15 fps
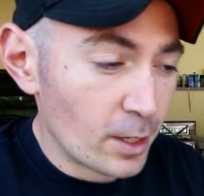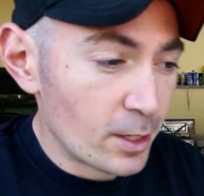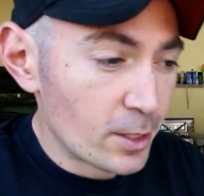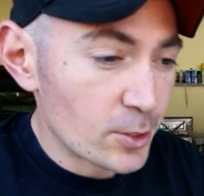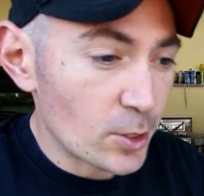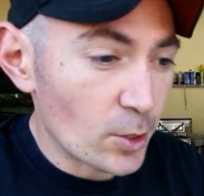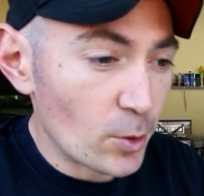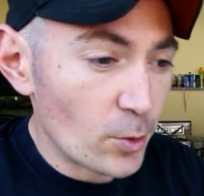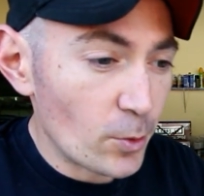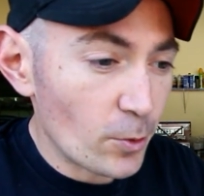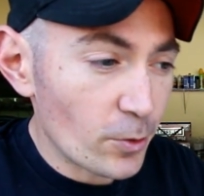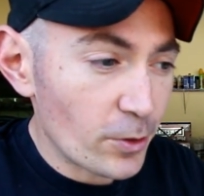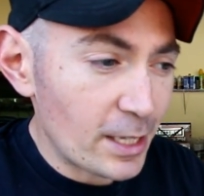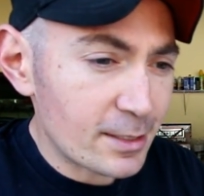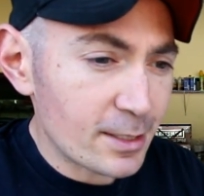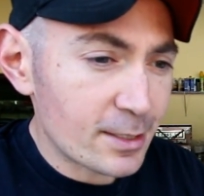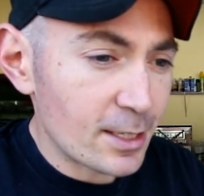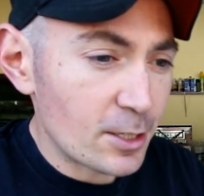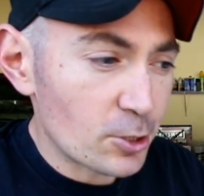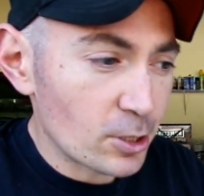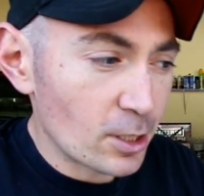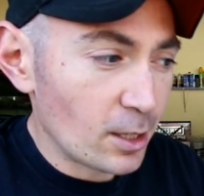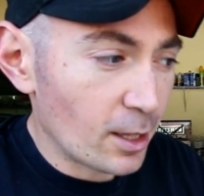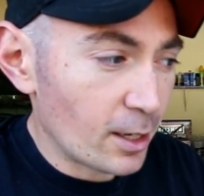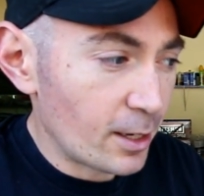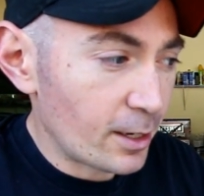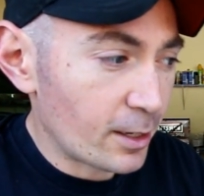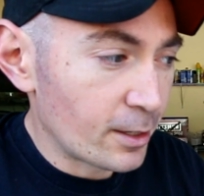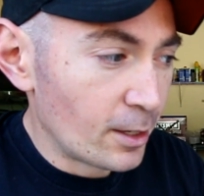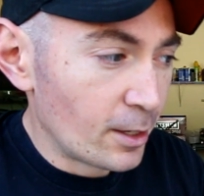So that's essentially
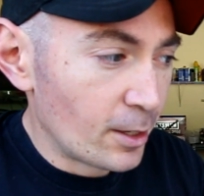like